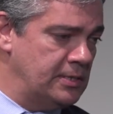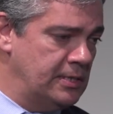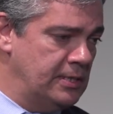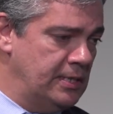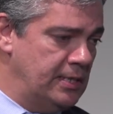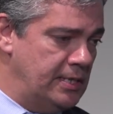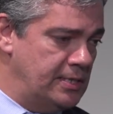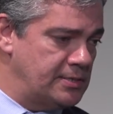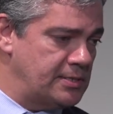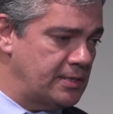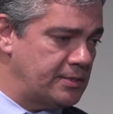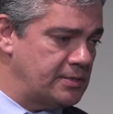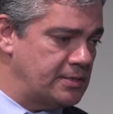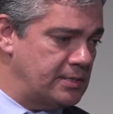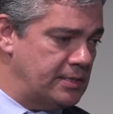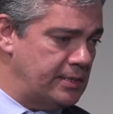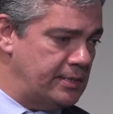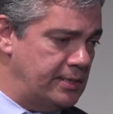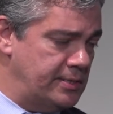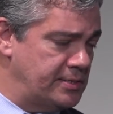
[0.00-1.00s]
is
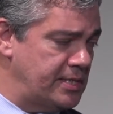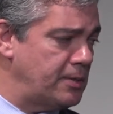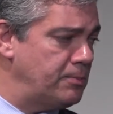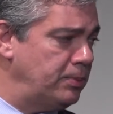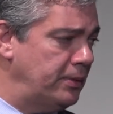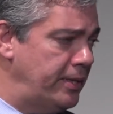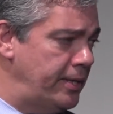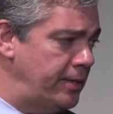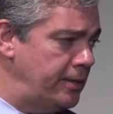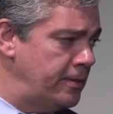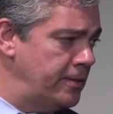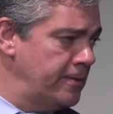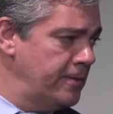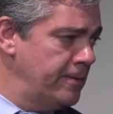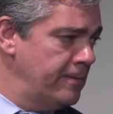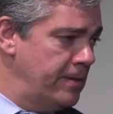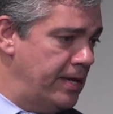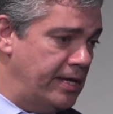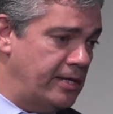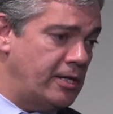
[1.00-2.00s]
at play,
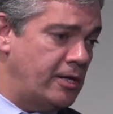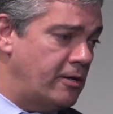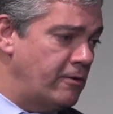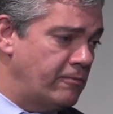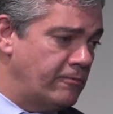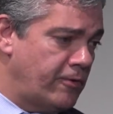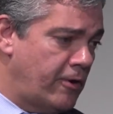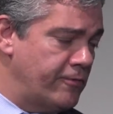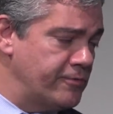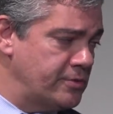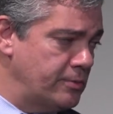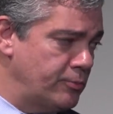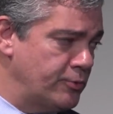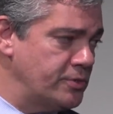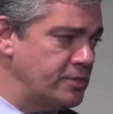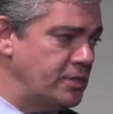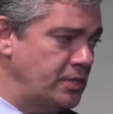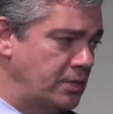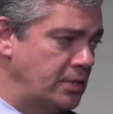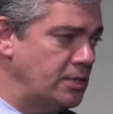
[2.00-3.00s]
and it involves a
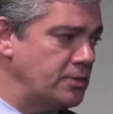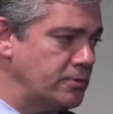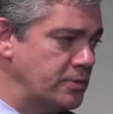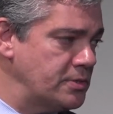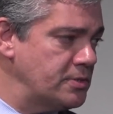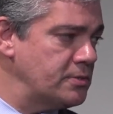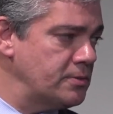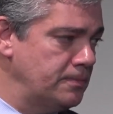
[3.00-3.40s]
Brazilian interest.